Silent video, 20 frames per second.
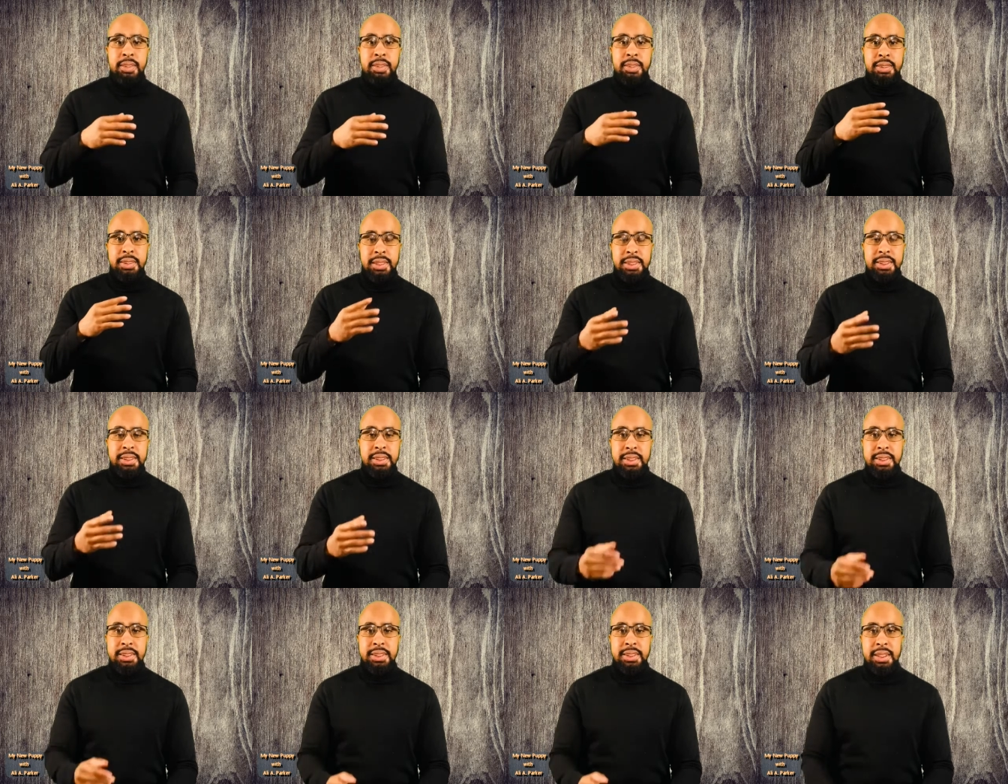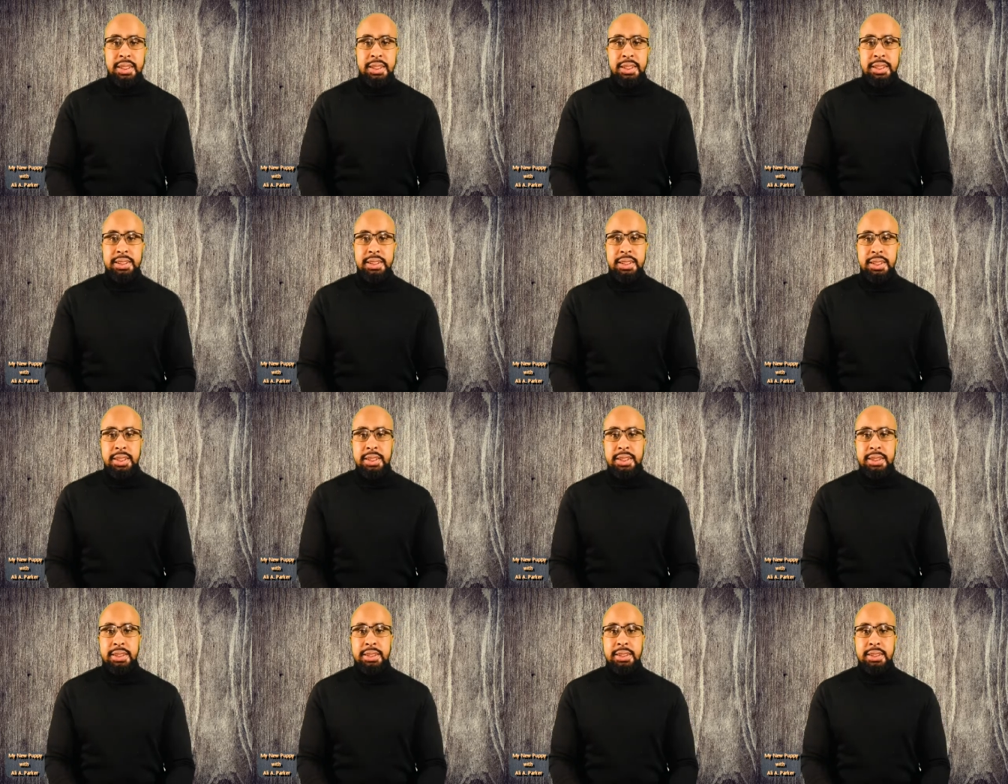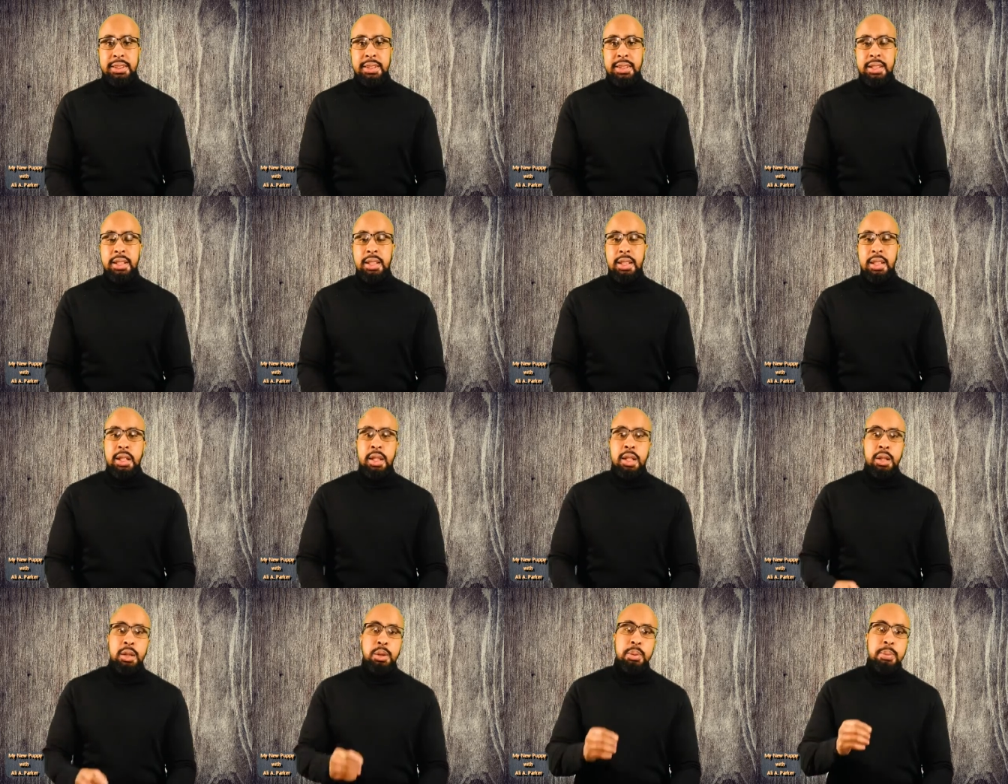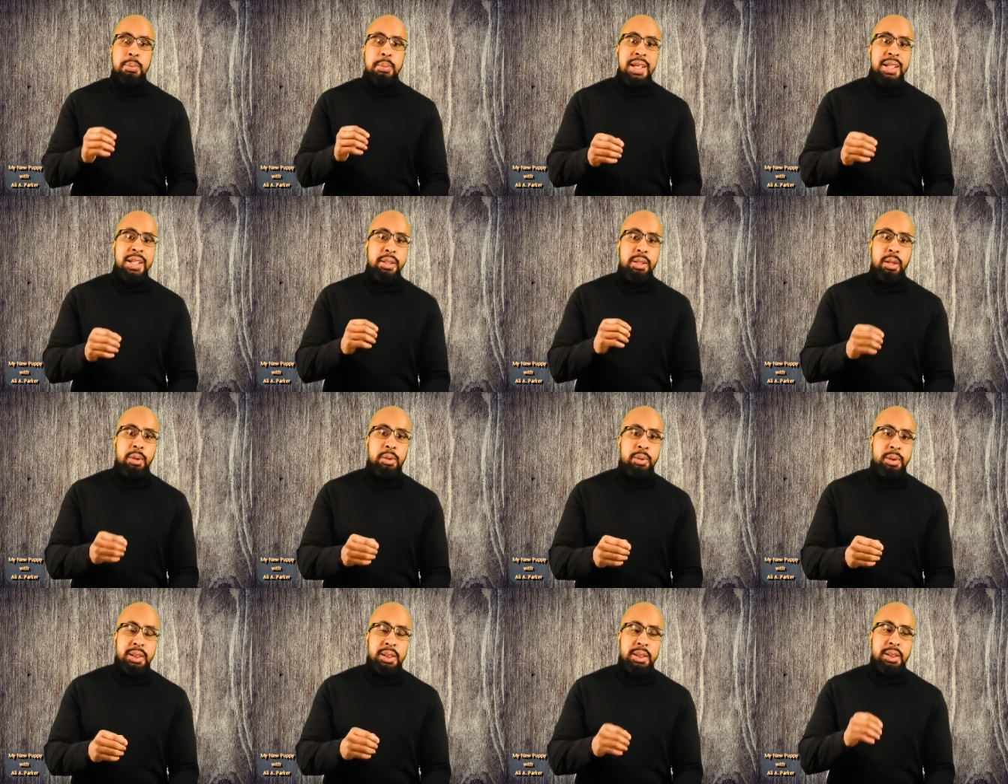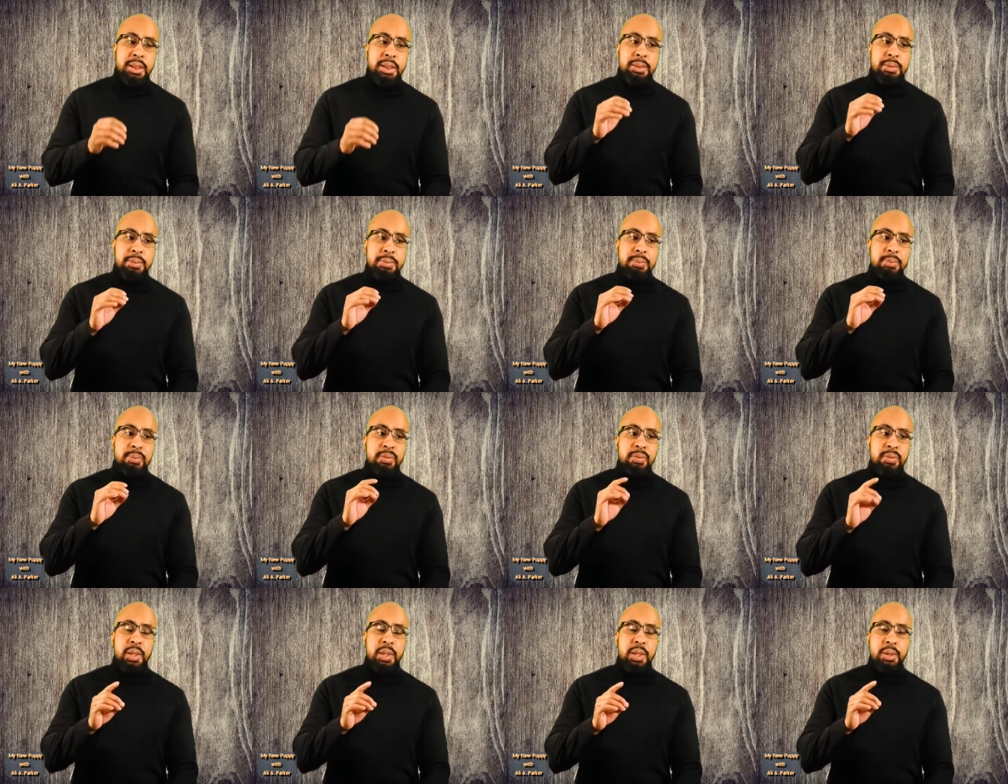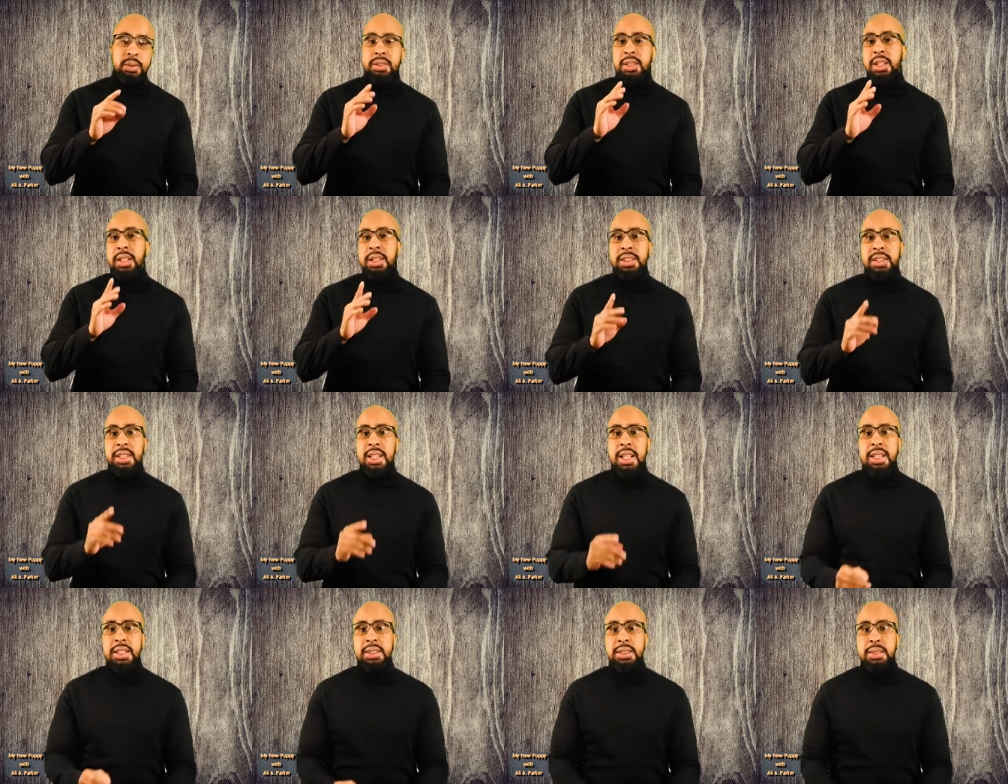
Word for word: this disease is, you might notice, first, a change